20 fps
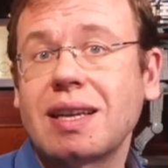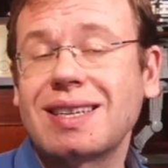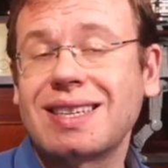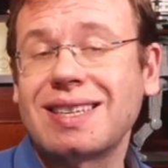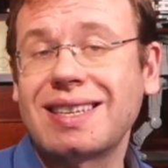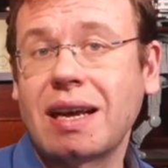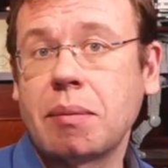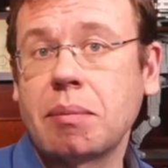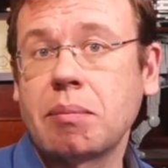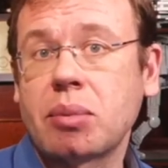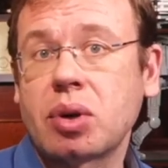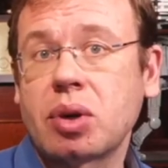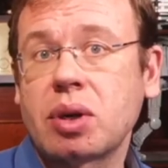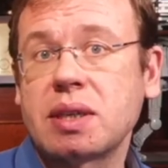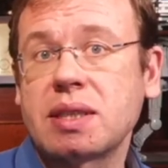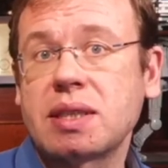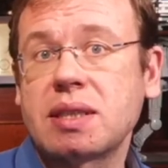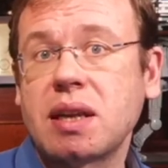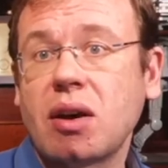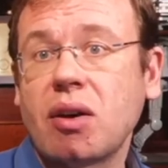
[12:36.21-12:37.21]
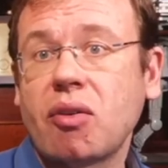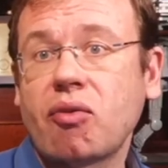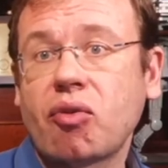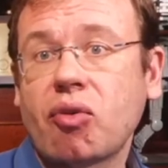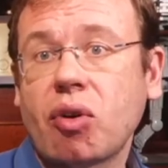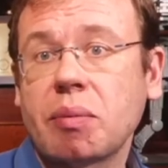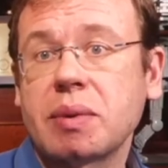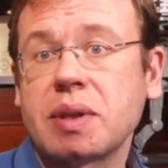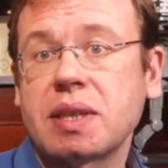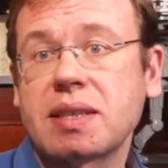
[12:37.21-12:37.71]
numbers
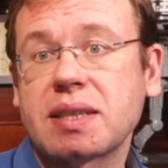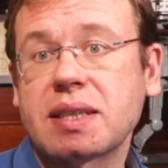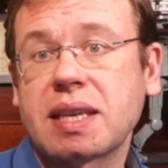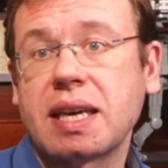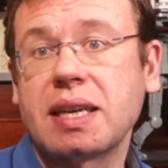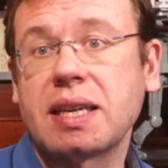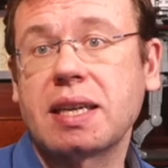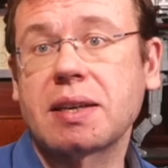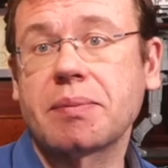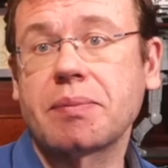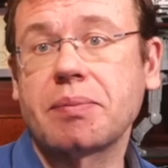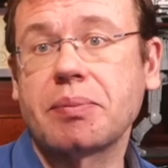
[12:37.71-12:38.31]
from the scanning.